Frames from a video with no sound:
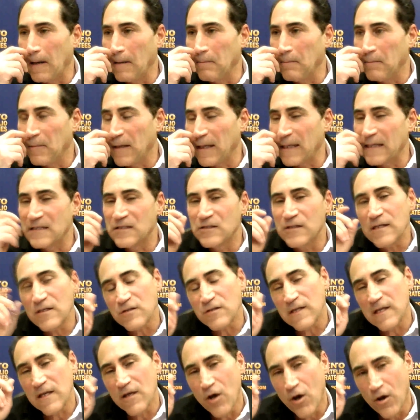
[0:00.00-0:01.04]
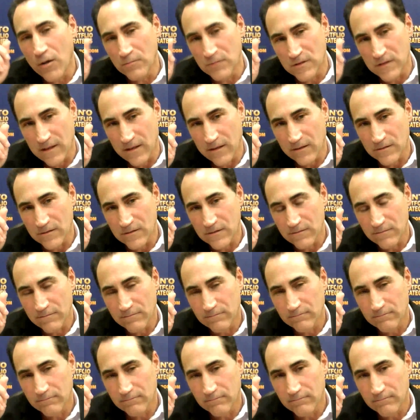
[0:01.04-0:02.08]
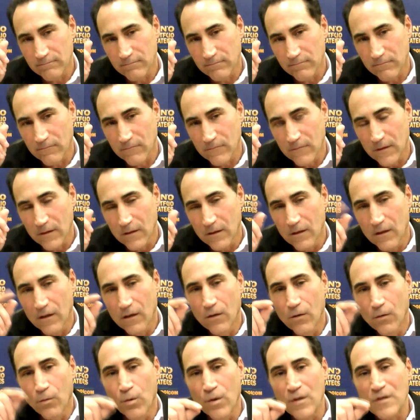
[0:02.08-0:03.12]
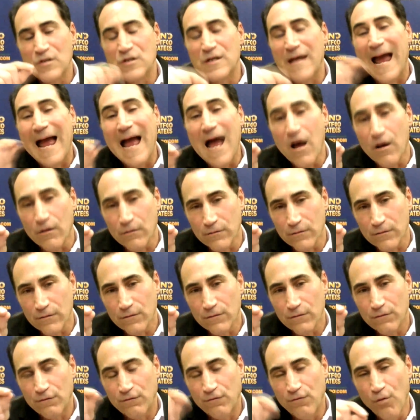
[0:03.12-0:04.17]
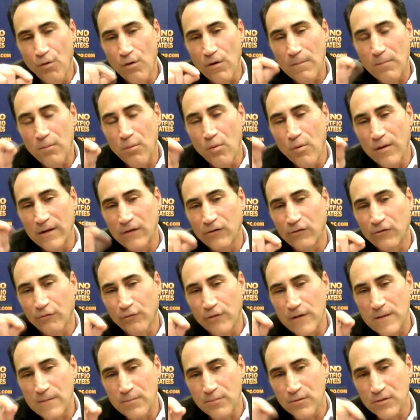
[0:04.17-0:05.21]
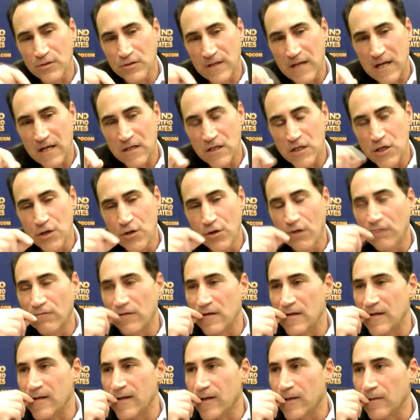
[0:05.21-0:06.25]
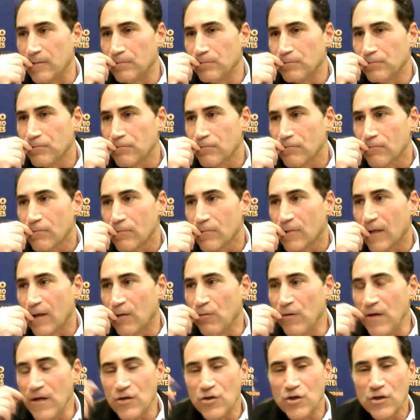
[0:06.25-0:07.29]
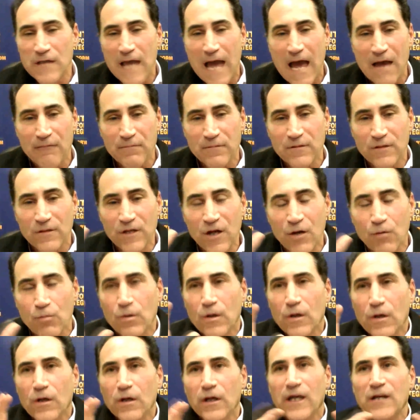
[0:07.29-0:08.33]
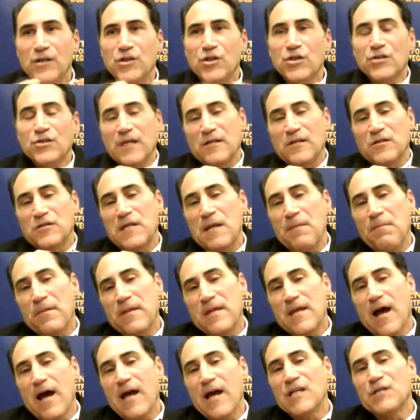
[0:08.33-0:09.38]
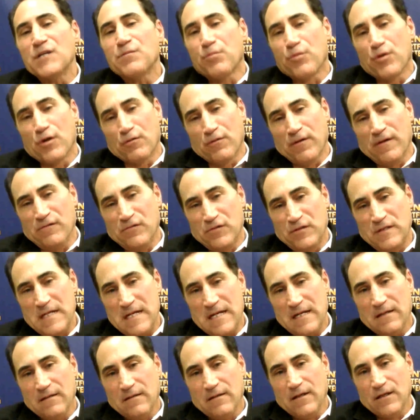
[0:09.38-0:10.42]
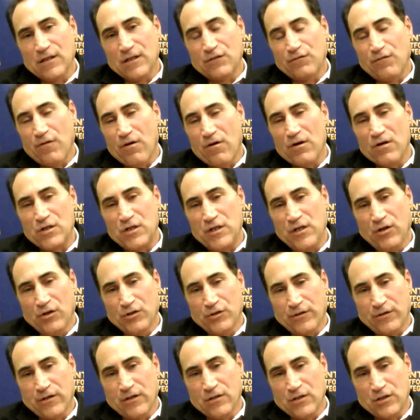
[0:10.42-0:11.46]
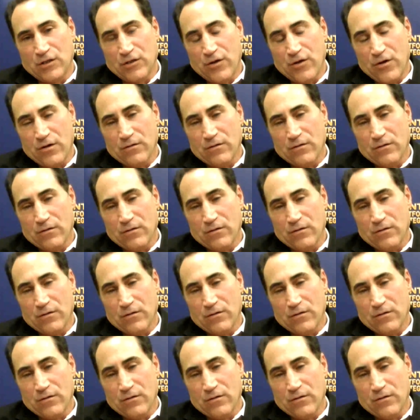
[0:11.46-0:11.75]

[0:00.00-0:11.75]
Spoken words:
Existing home sales were down 4.3% year over year. And we just happened, it's just the tip of the iceberg we've seen as far as yields are concerned.